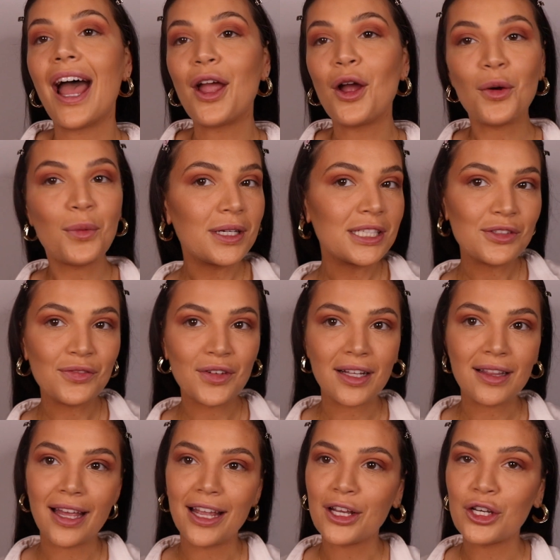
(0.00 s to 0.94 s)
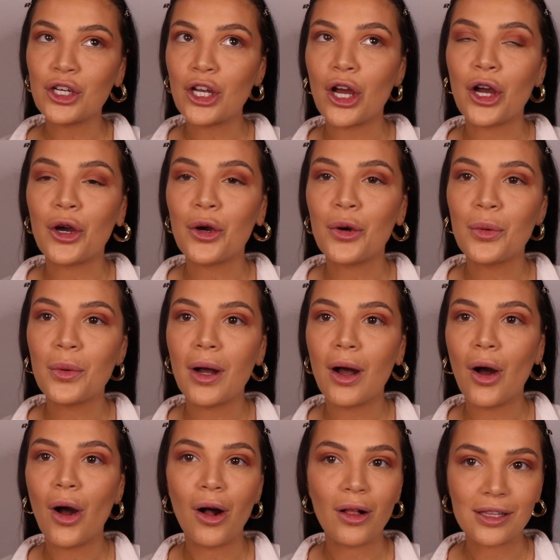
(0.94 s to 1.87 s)
I always feel like no
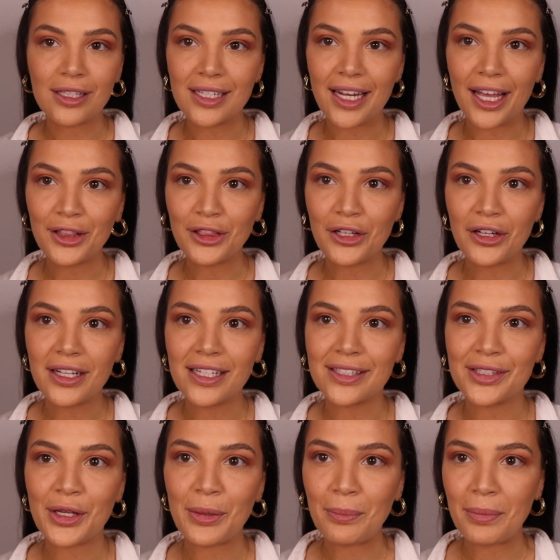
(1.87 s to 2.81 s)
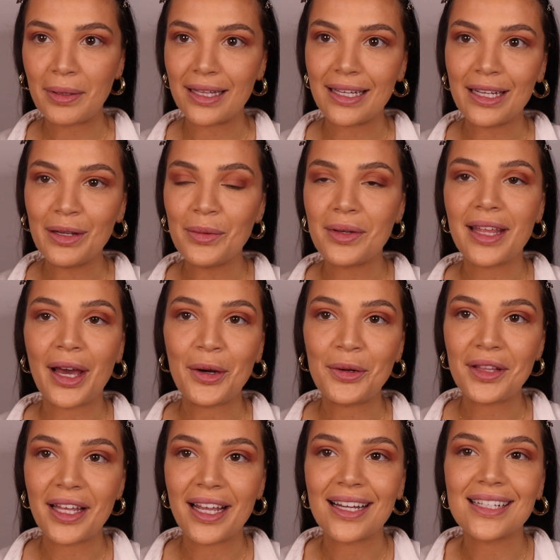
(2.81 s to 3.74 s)
holiday look is complete
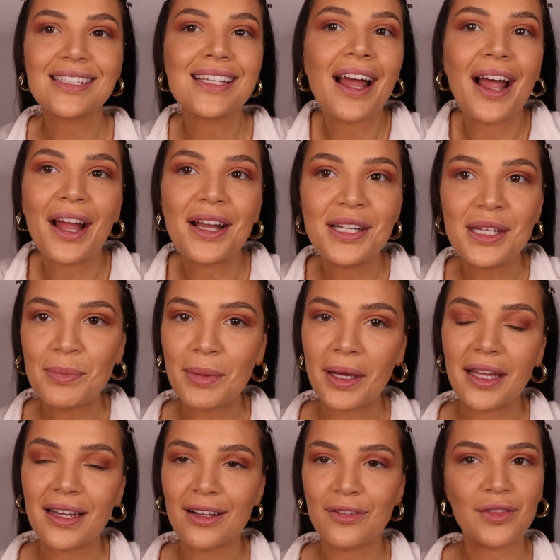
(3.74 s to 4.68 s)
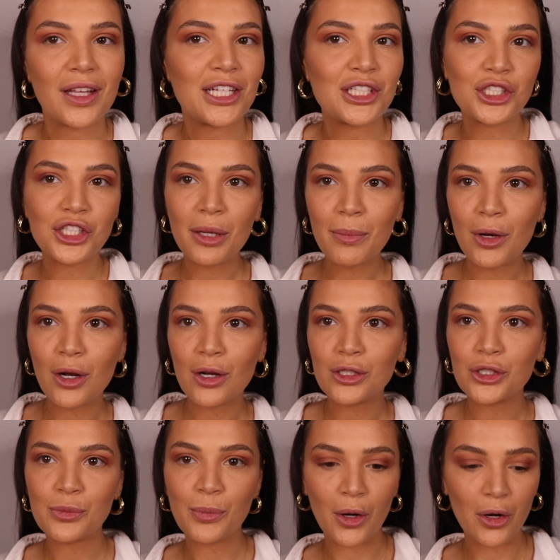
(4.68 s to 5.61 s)
without like a tiny bit of like shimmer,
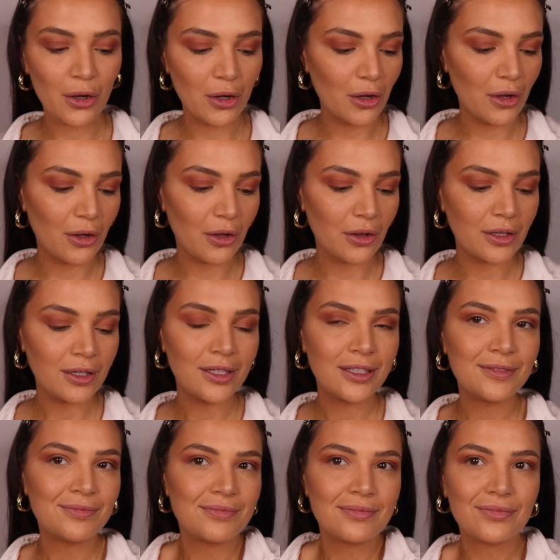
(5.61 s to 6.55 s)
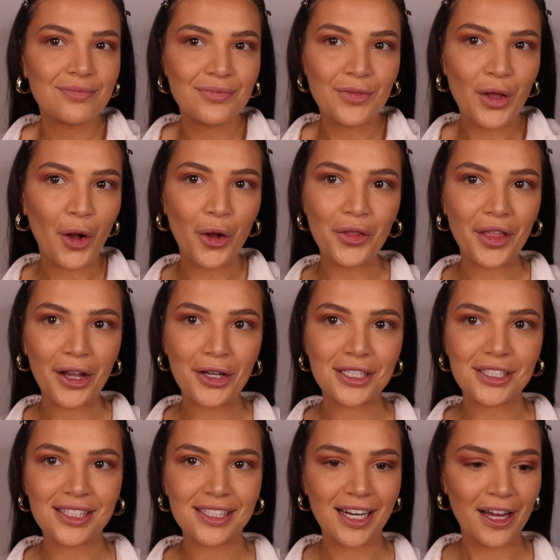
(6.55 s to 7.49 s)
sparkle, all that
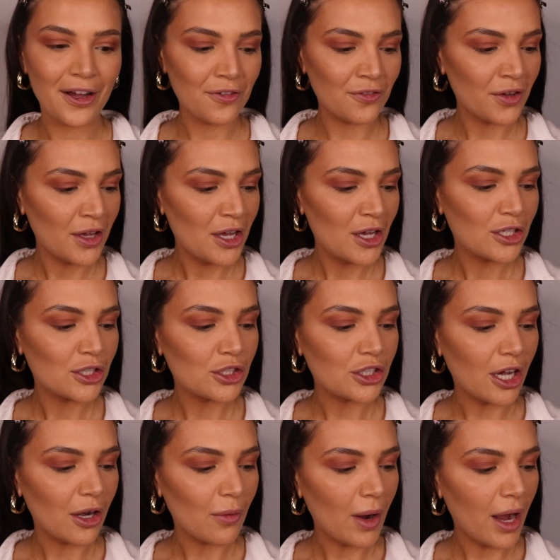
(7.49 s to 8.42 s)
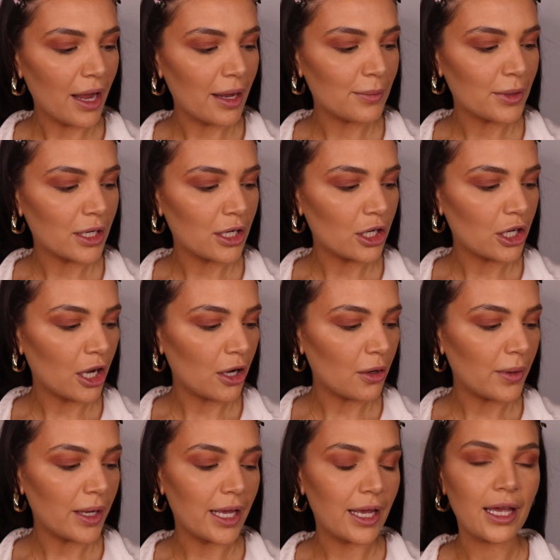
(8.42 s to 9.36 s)
good stuff. So I am gonna
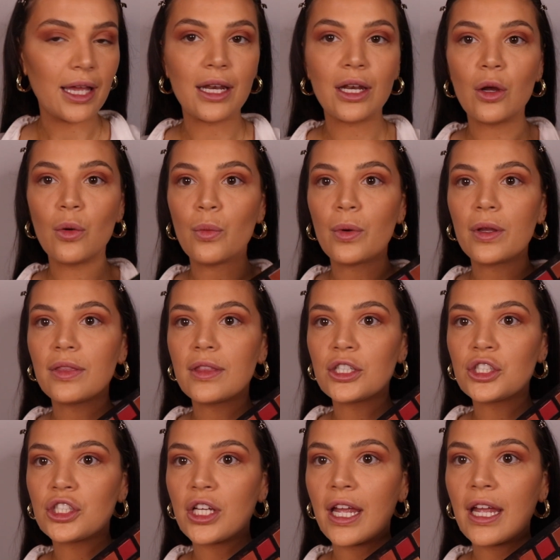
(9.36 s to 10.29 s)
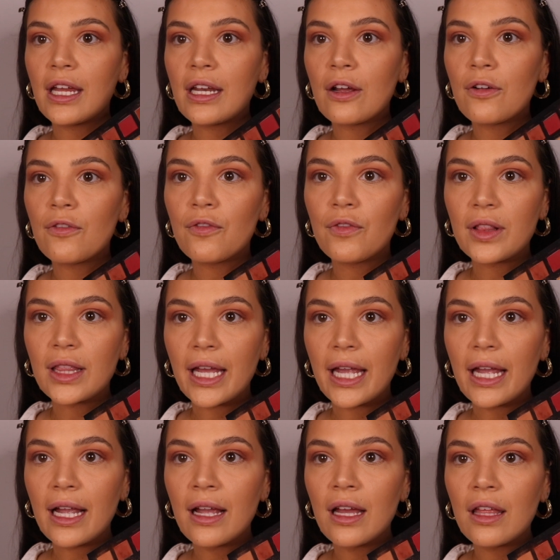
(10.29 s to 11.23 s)
go in with the shade
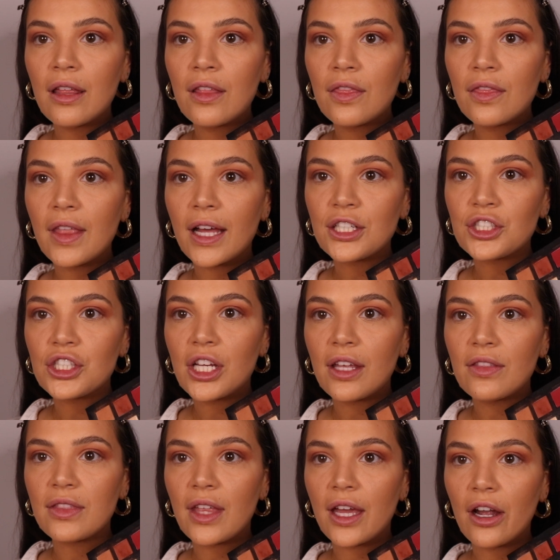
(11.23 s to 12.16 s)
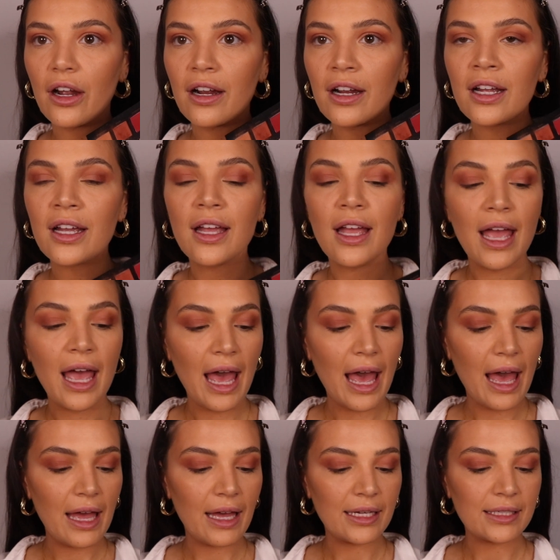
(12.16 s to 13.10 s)
Fling, that shade there,
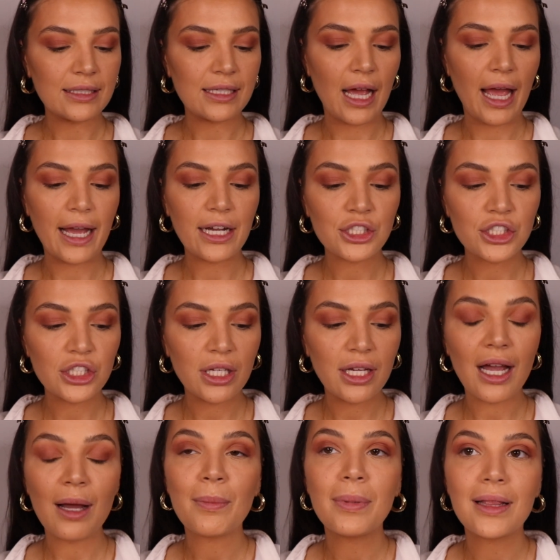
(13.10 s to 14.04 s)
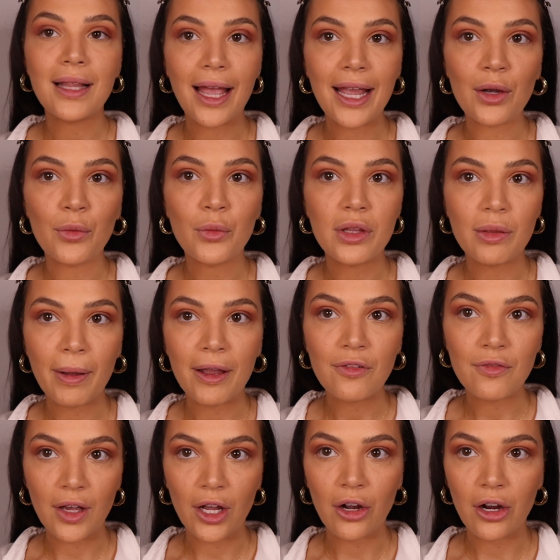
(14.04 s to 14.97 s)
and actually apply it with my
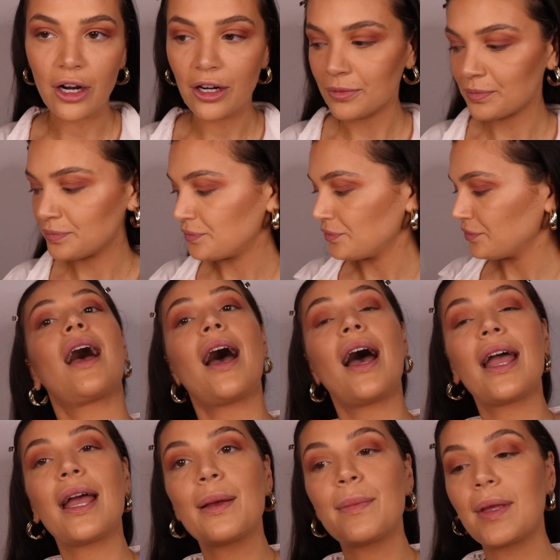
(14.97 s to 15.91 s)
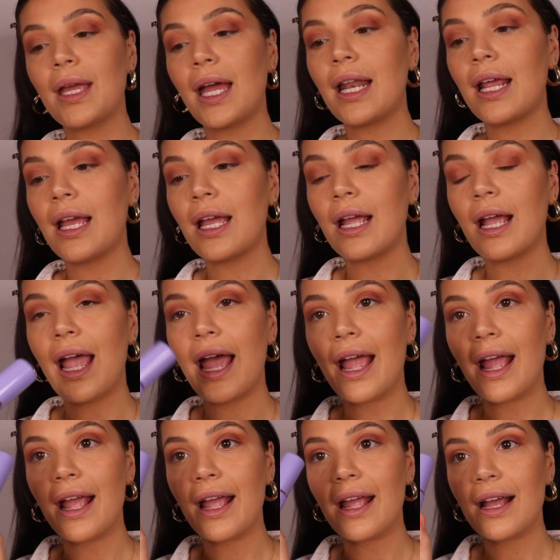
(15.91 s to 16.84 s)
finger. I am getting
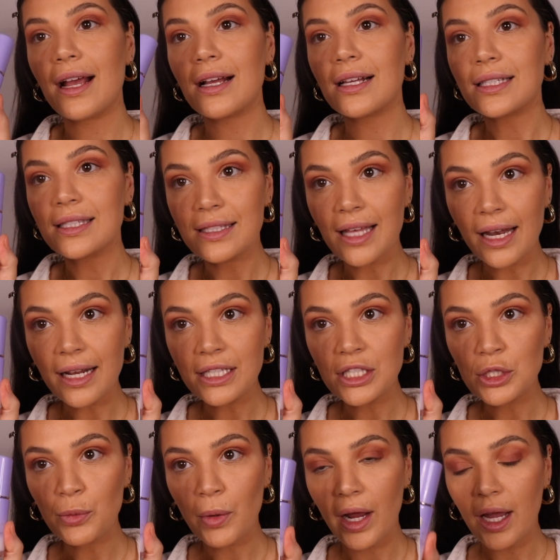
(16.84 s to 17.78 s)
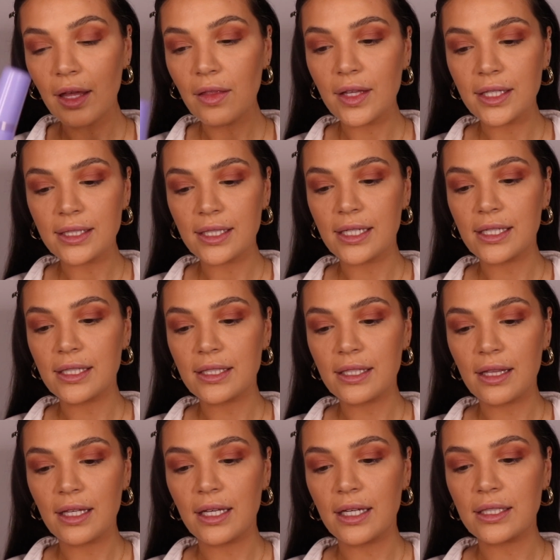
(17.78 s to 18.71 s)
a setting spray. This is
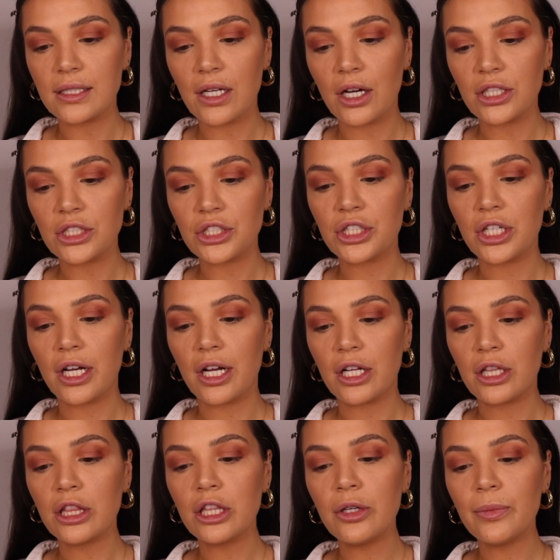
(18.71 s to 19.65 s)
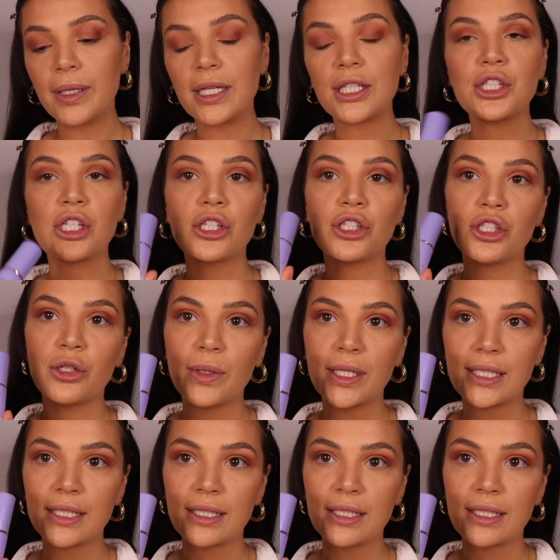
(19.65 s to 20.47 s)
the Tatcha Luminous Dewy